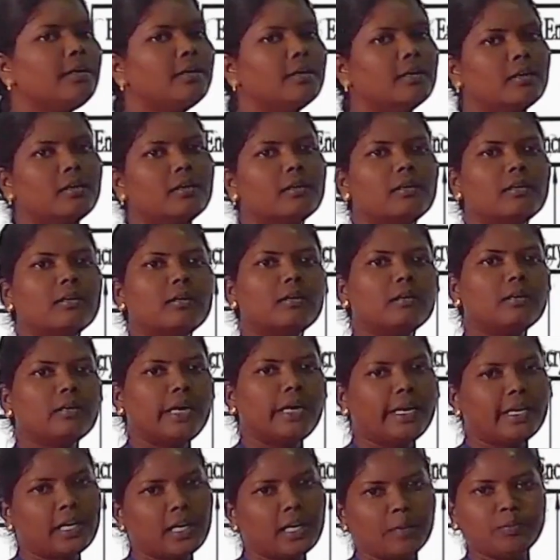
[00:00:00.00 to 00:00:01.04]
2.
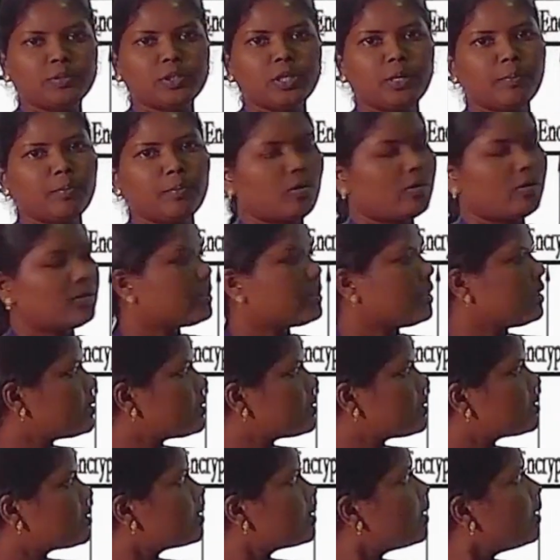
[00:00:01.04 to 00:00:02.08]
This will be going to
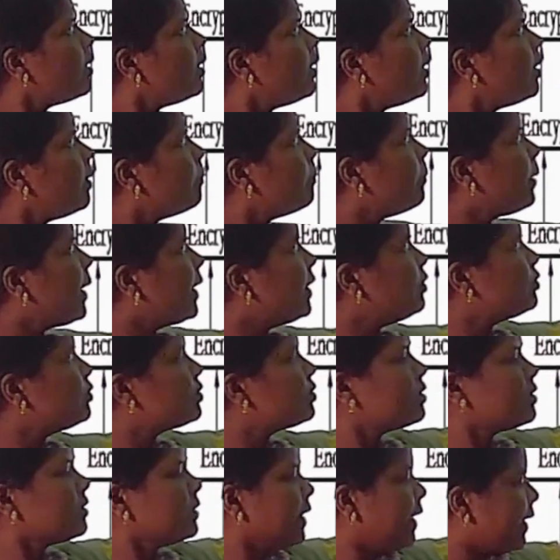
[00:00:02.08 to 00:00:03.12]
the
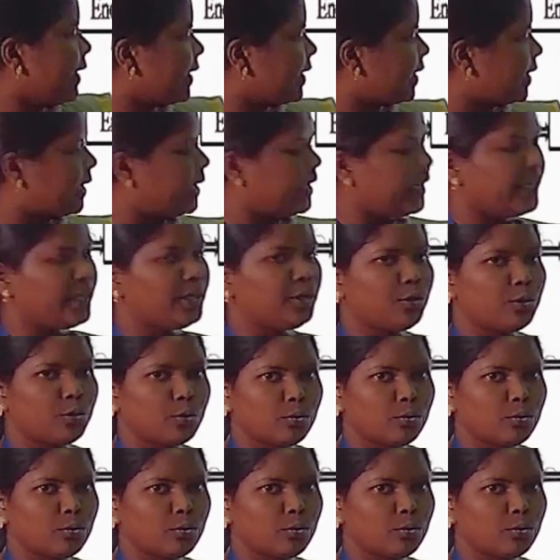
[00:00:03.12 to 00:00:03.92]
C2, nothing but